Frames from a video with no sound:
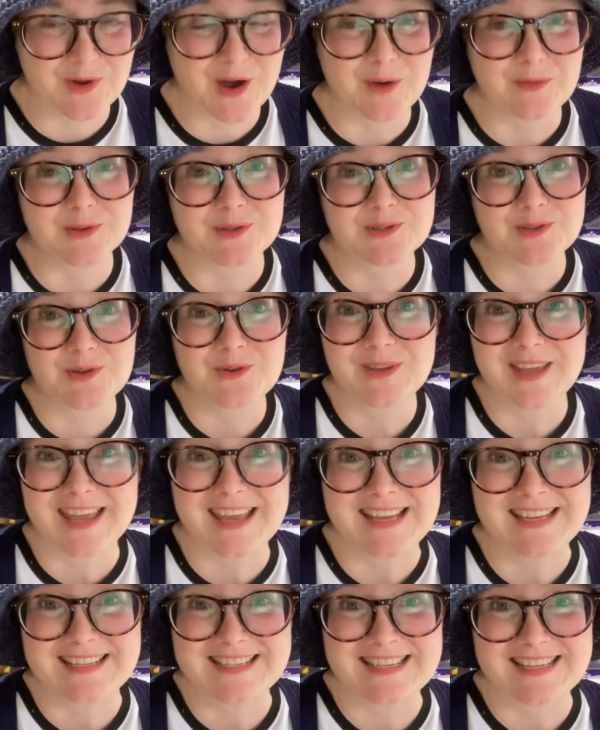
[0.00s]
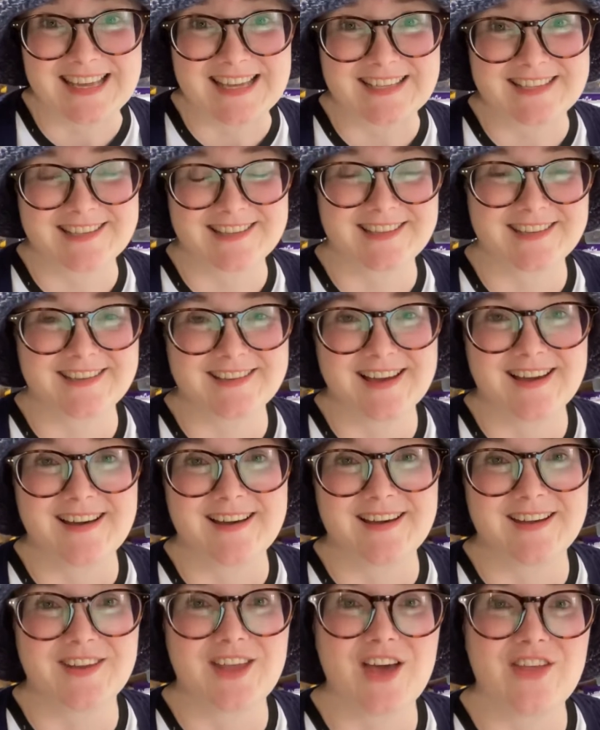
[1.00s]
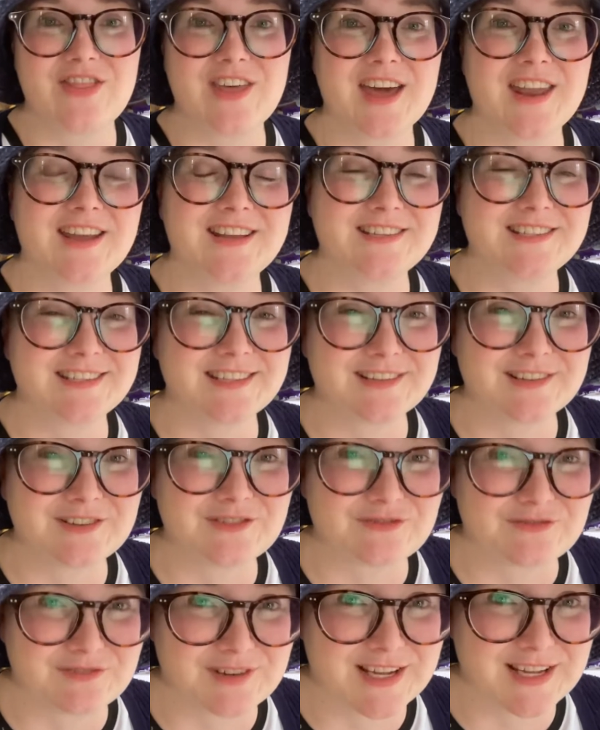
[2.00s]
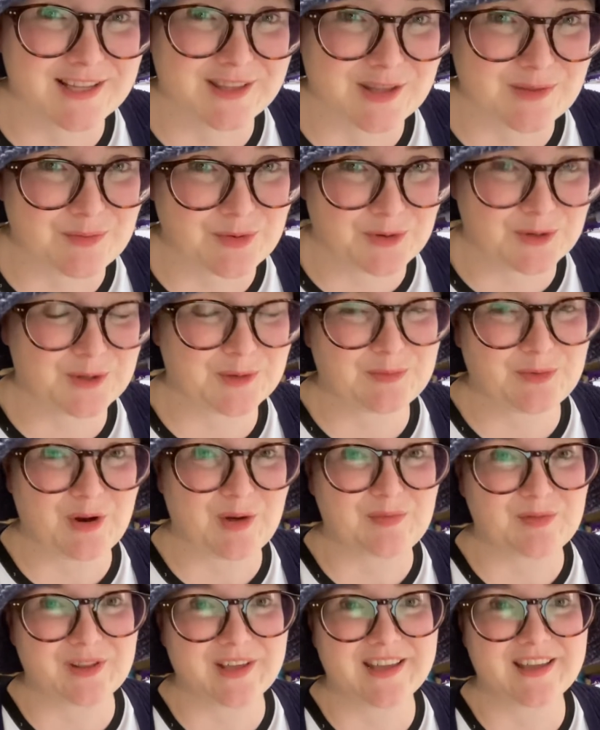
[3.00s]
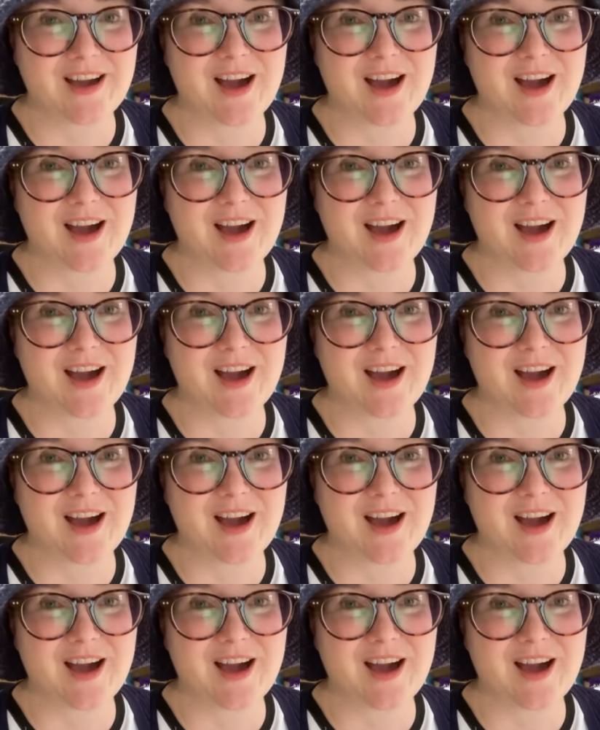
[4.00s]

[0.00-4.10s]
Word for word: I was so keen to get to the yarn that I didn't read the booklet properly.